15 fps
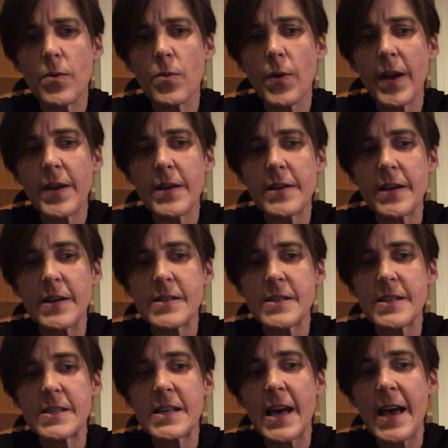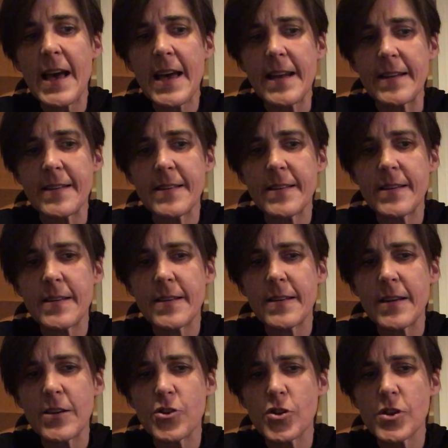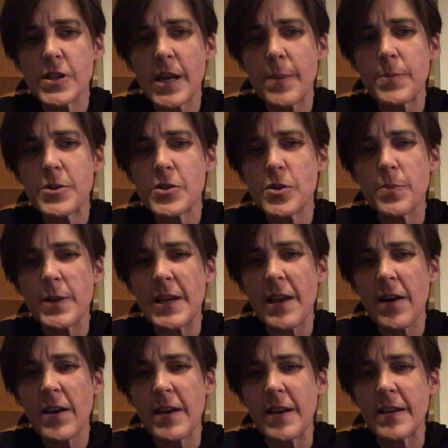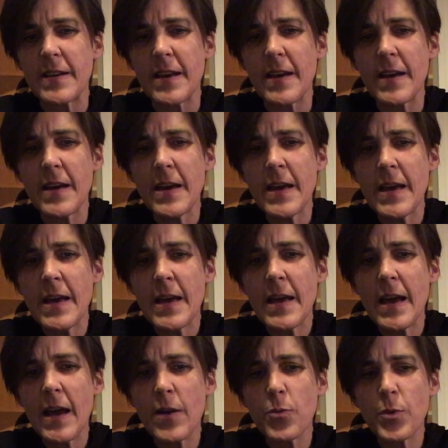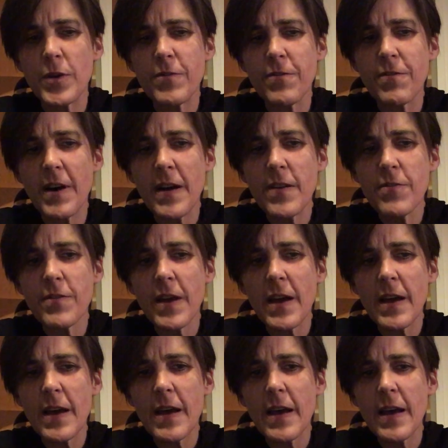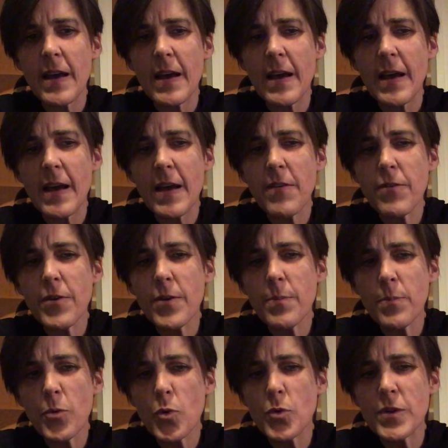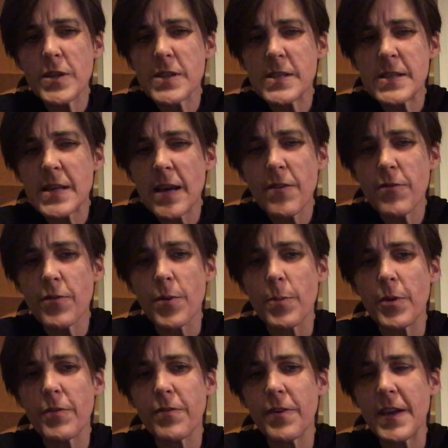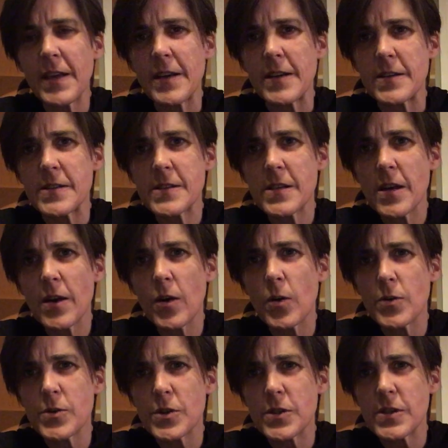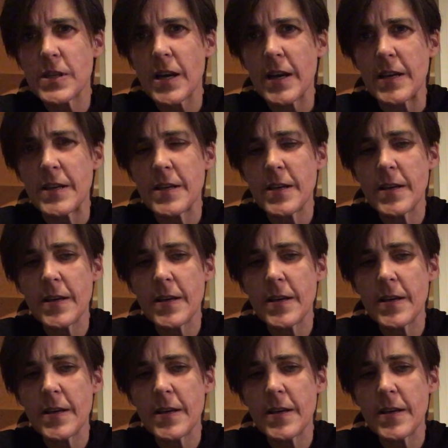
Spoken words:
recognized as a hand that just happens to be lying there and with 5 ever more decipherable fingers holds us tight.